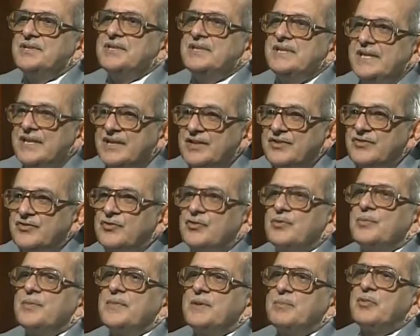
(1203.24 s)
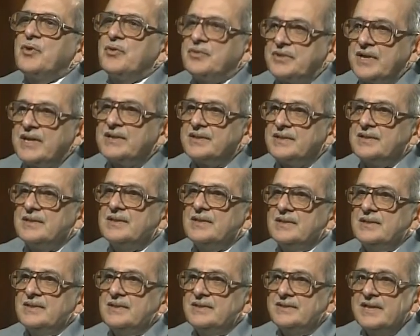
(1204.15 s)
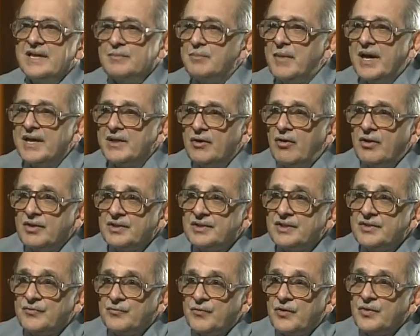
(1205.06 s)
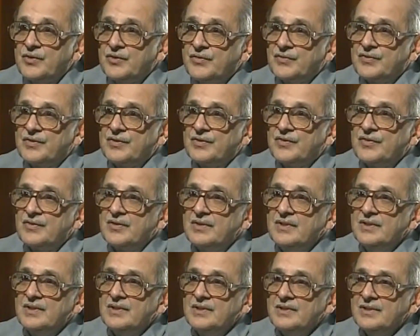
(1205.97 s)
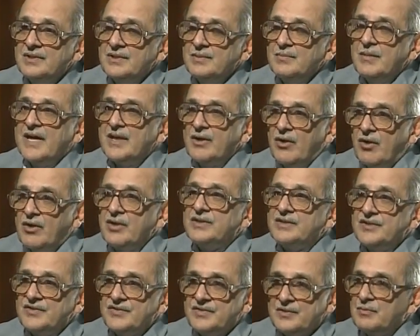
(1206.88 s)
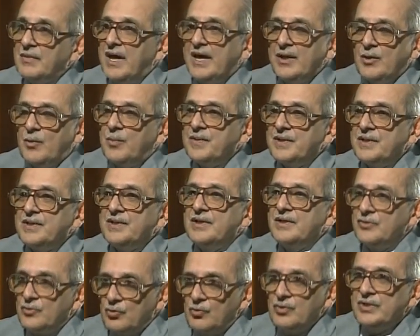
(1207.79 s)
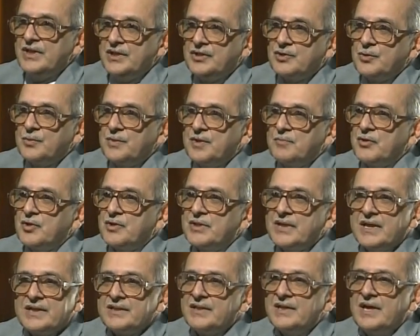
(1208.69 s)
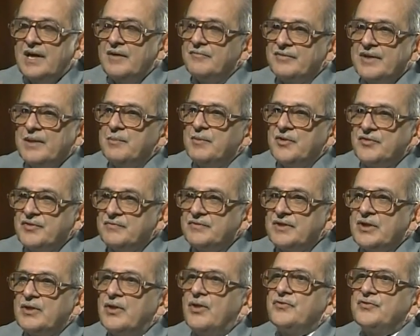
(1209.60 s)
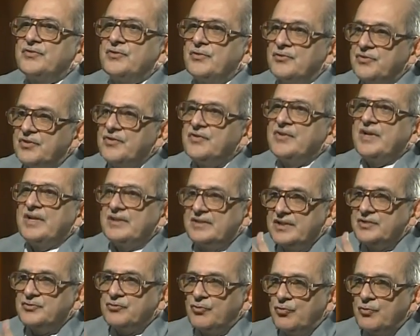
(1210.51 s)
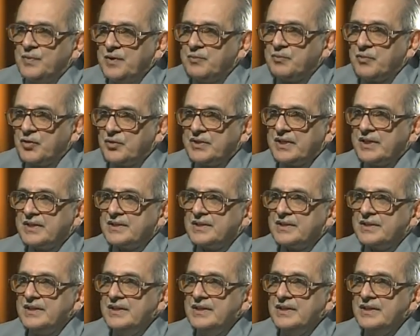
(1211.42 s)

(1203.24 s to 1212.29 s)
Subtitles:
needs to be protected. Take minorities, for instance. Minorities, in my opinion, do need to be protected. Our framers of the Constitution said they should be protected.